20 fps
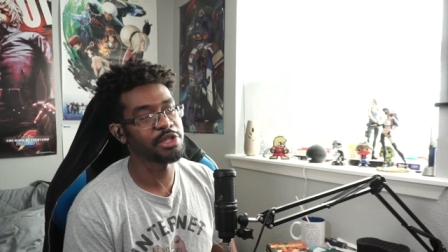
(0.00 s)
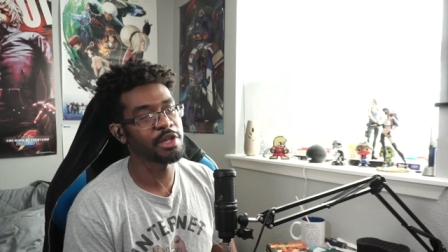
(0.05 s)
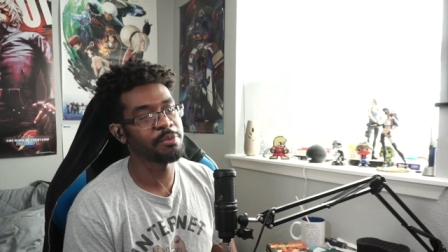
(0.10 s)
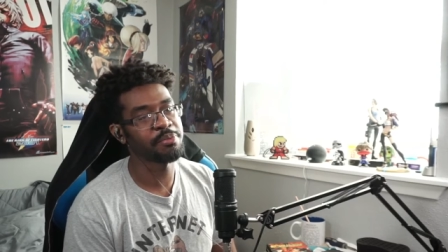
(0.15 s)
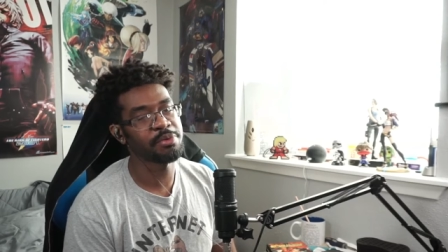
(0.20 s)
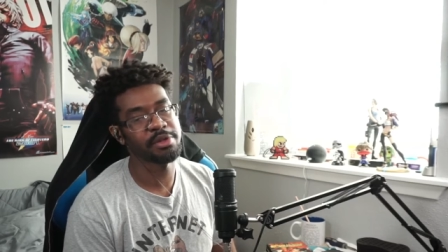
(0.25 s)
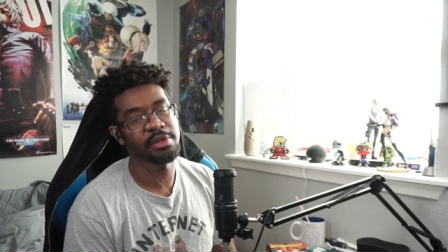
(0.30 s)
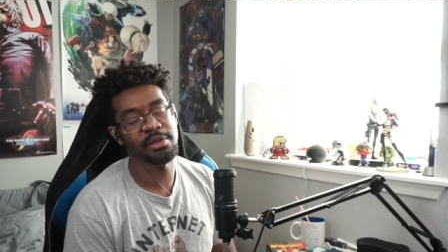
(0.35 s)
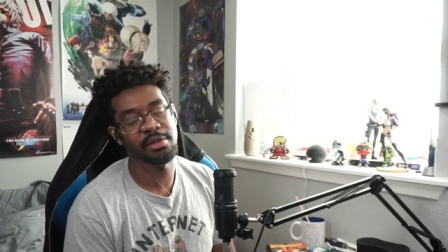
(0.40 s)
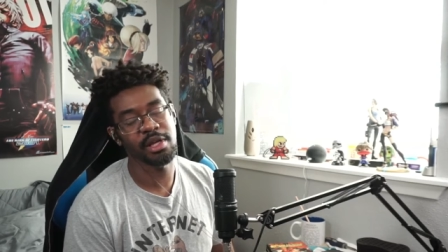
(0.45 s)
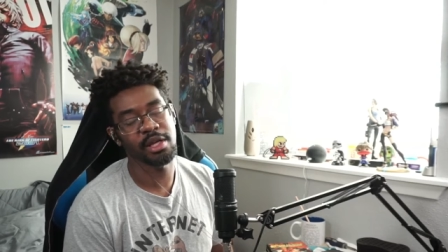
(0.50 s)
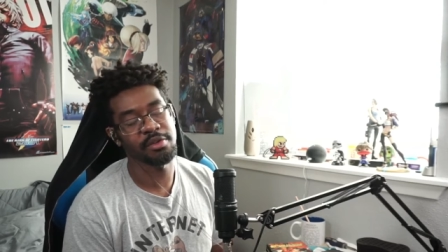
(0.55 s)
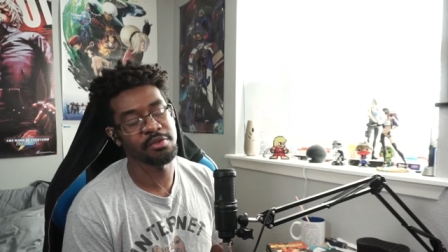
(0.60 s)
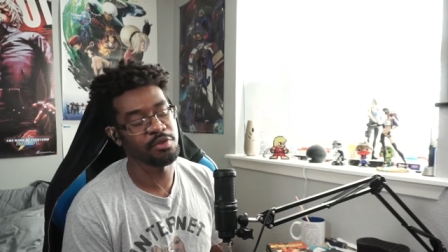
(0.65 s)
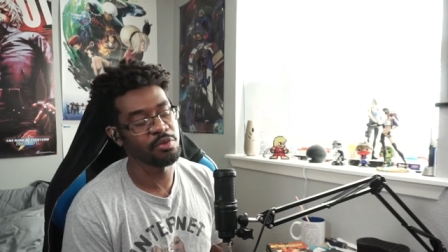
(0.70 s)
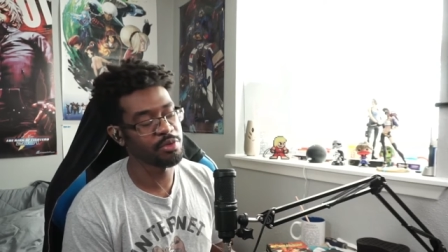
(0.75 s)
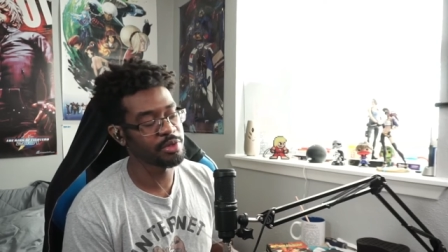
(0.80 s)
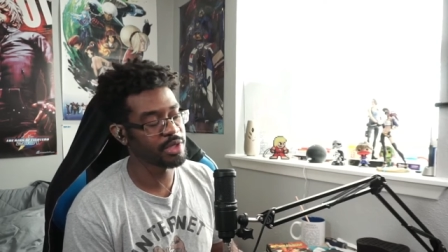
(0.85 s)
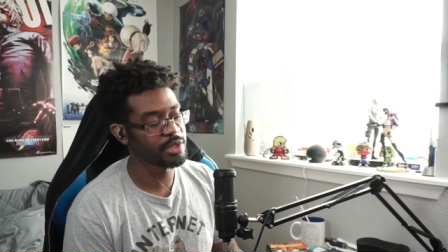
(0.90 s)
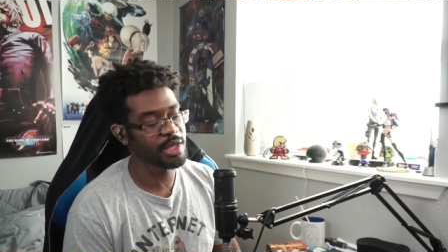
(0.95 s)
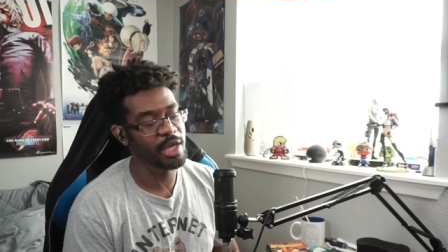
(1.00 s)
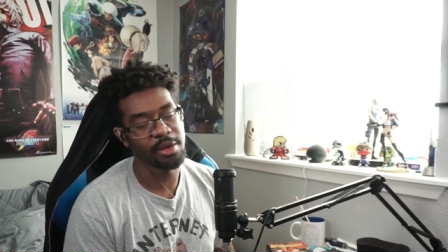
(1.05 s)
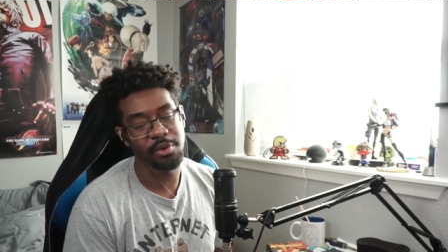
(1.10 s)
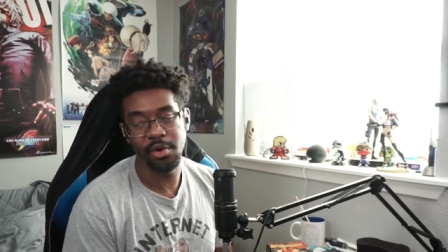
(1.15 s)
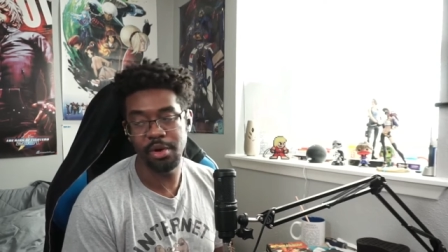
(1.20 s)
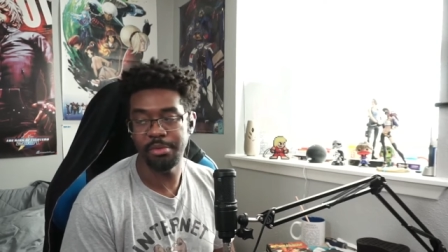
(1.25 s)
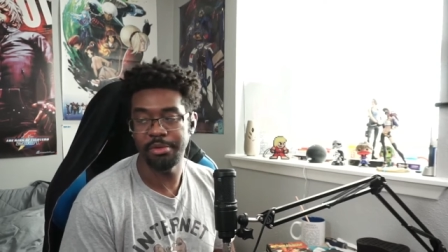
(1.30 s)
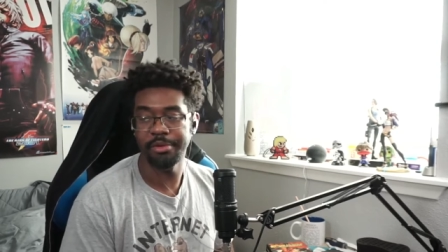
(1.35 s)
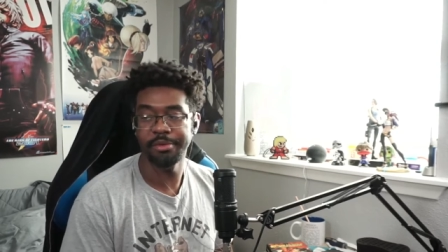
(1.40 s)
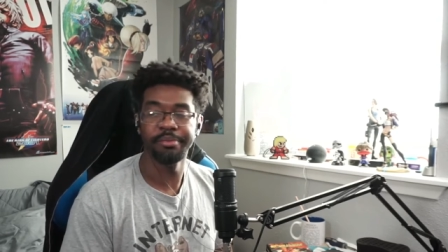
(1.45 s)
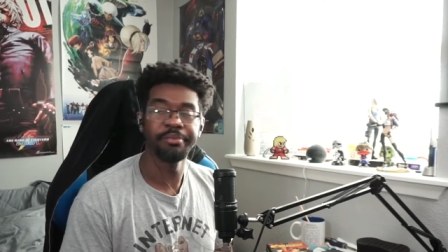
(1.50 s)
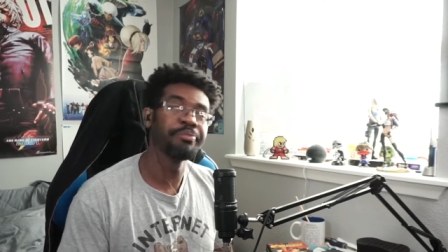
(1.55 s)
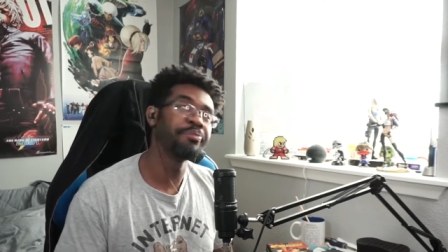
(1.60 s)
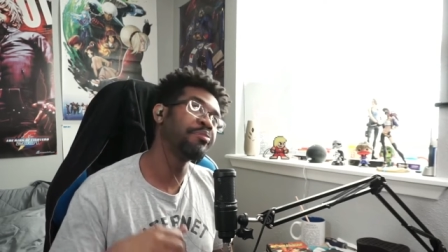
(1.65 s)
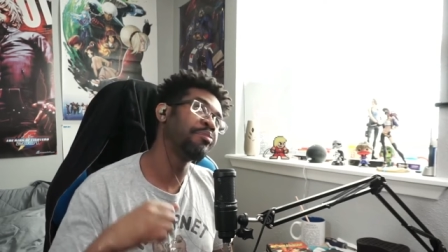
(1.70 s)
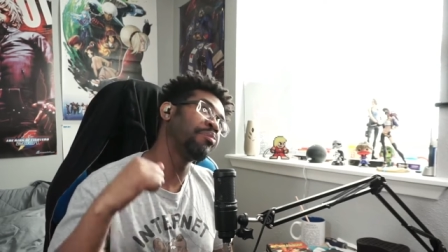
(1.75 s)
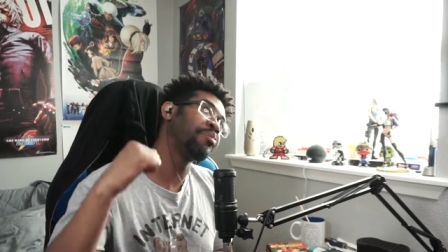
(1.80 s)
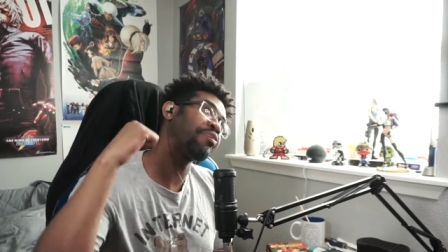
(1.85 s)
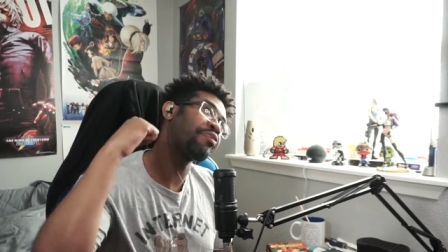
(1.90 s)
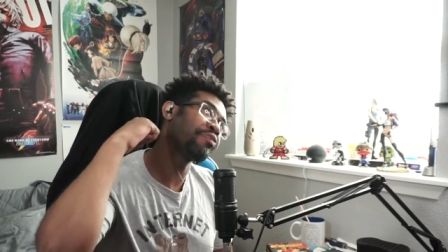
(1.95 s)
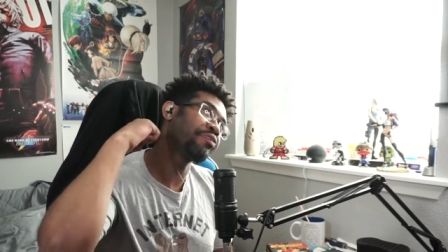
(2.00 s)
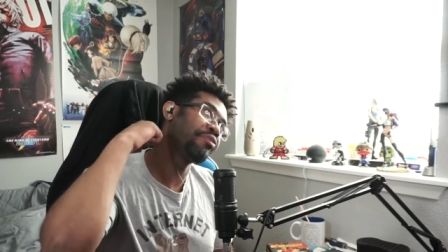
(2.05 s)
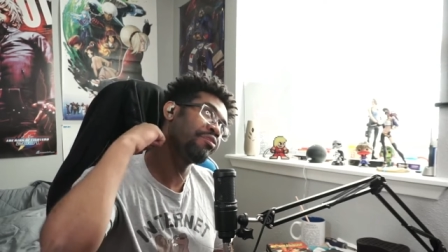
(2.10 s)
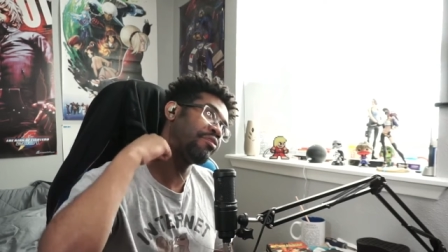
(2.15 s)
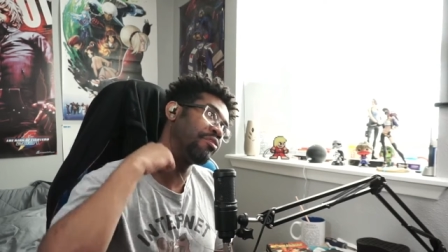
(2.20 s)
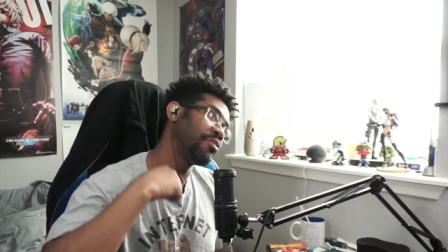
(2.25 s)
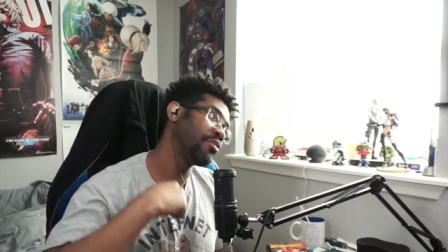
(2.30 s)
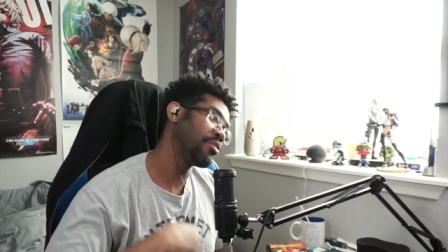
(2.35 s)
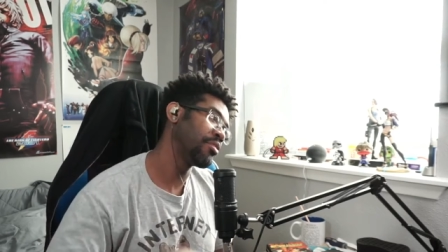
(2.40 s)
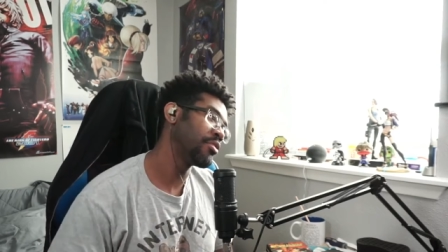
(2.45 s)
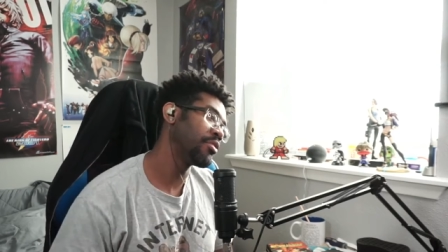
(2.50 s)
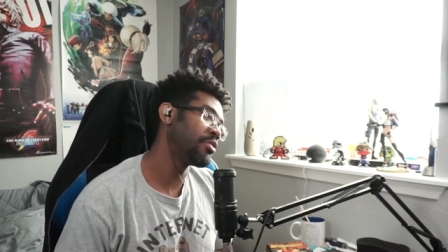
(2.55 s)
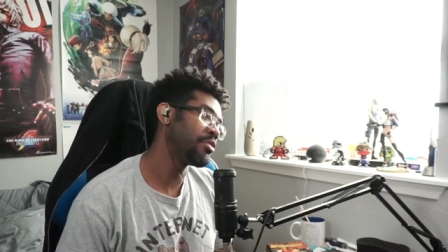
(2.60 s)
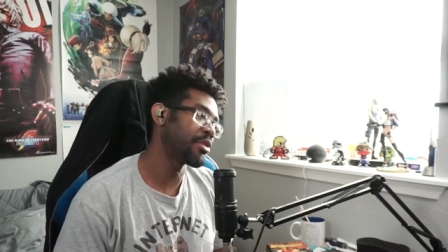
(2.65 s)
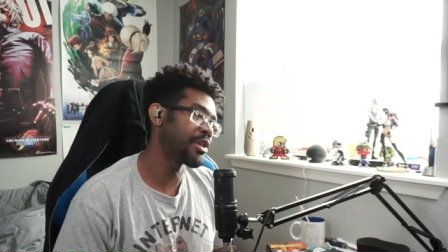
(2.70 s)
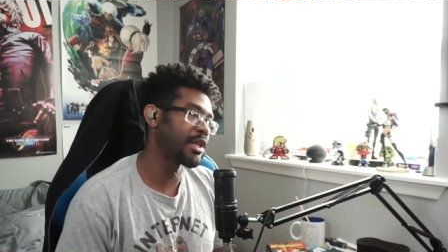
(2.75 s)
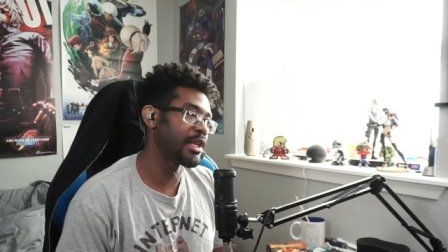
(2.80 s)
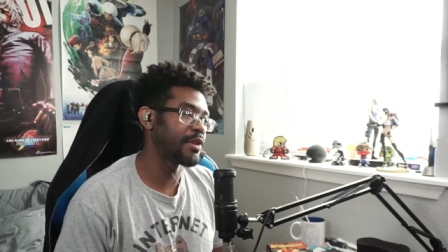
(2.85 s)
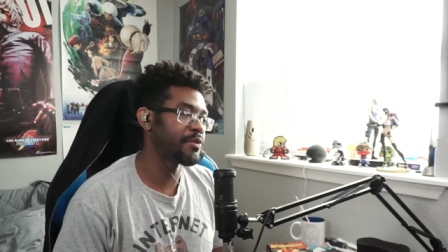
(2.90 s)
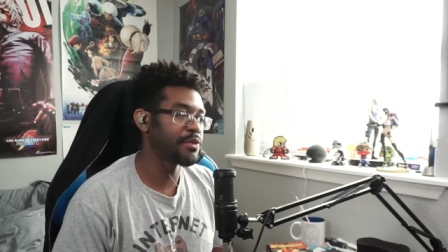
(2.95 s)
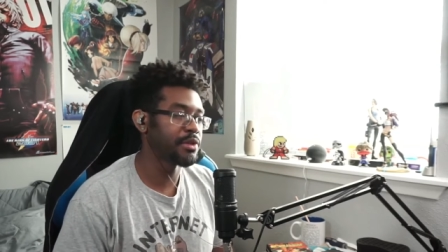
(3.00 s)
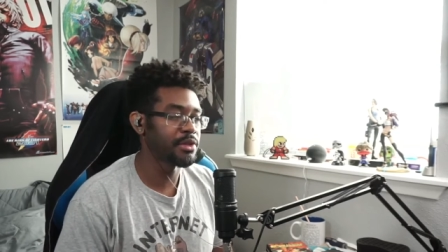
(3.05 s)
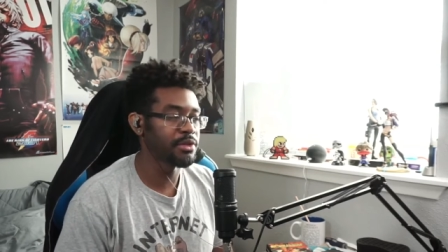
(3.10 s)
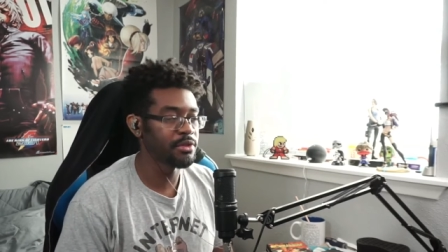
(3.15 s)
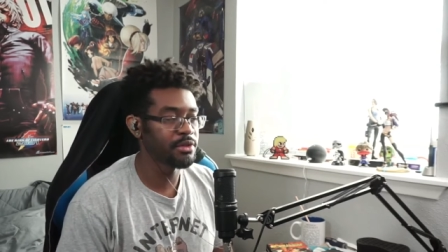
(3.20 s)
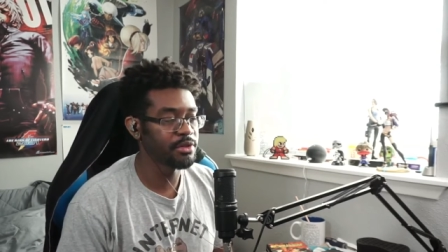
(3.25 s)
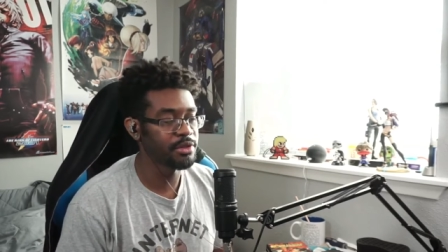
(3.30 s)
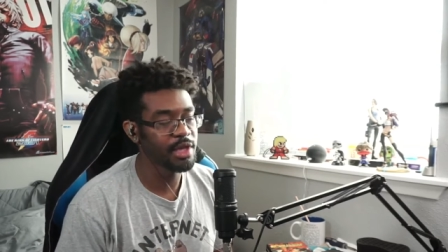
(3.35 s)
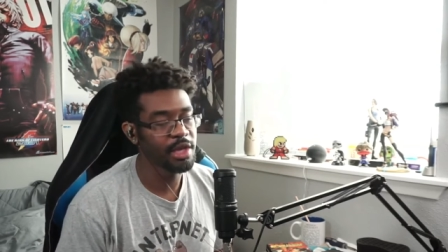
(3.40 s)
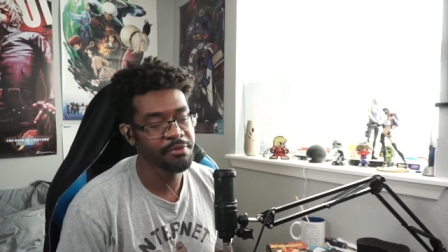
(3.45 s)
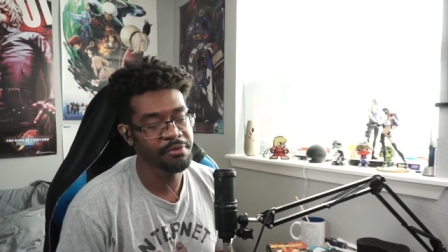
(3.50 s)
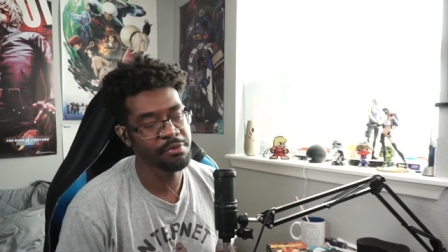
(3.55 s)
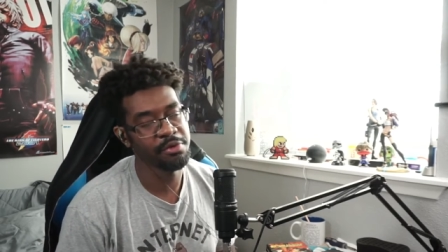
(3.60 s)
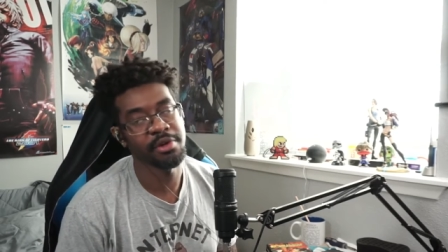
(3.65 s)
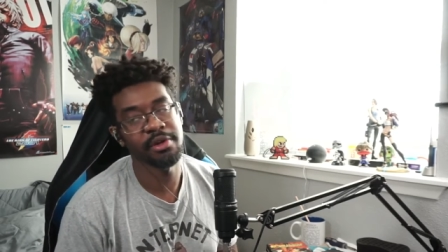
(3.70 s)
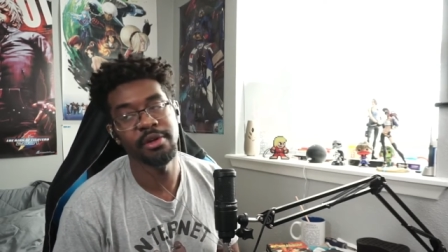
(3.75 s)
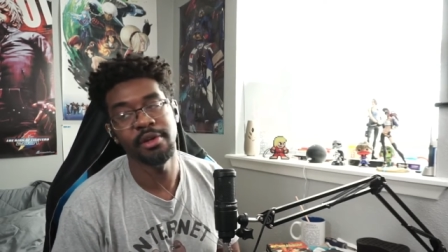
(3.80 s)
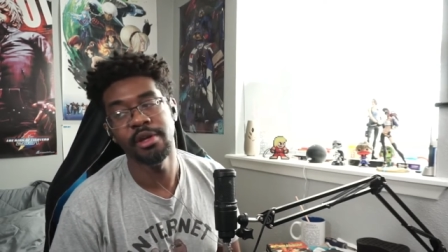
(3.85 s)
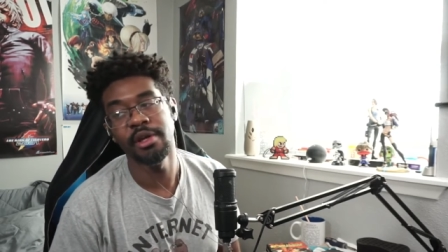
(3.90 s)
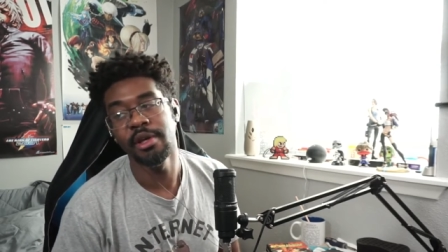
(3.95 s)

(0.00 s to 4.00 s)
jump and they're not doing it that normal, you get lifted and you could die for it.